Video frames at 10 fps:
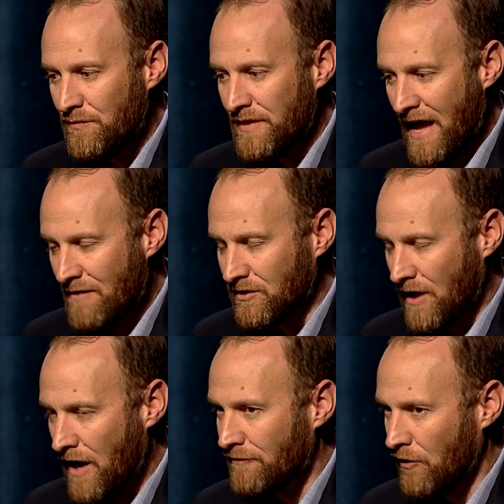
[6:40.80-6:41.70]
have a
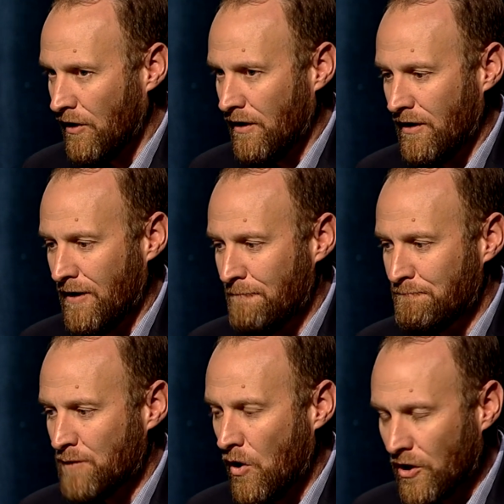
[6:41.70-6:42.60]
lot of
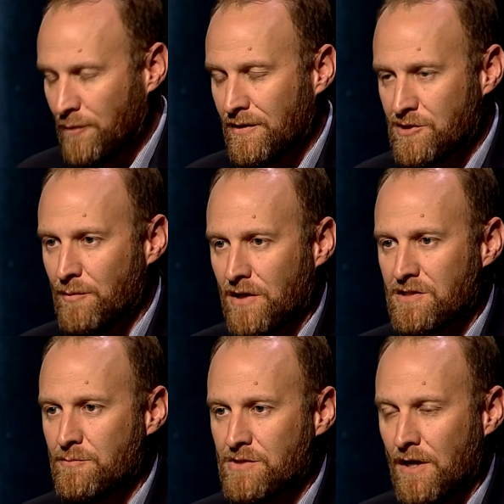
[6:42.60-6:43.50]
arguments
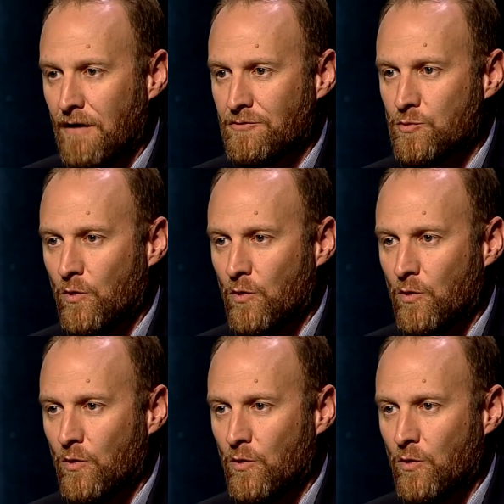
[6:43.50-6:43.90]
amongst themselves.